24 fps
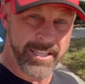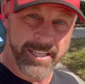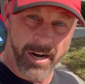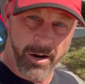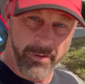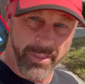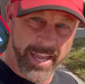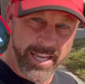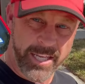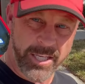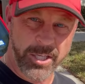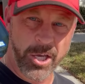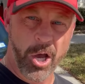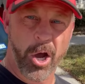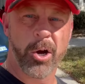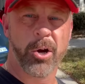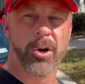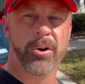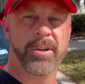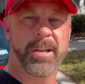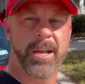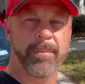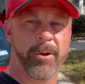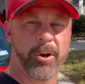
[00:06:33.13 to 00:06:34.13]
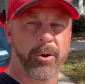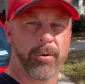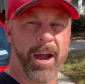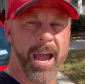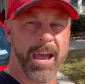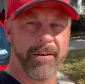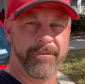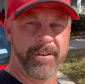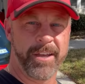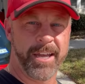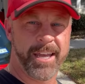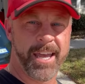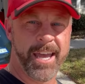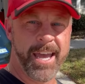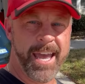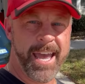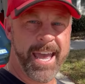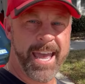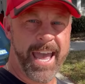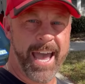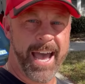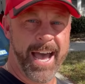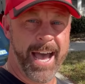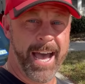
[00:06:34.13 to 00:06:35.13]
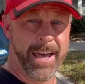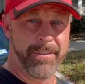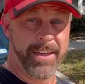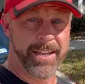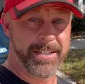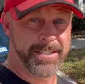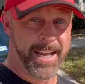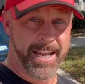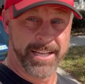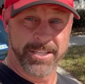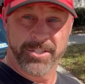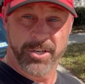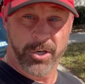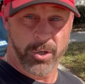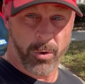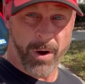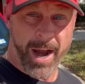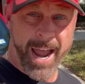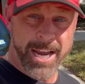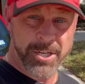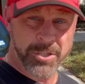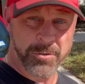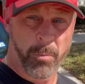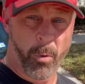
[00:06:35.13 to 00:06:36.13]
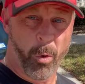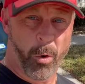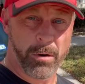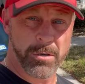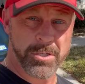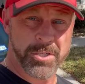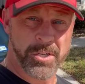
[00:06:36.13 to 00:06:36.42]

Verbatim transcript: that younger demographic that tends to crash more.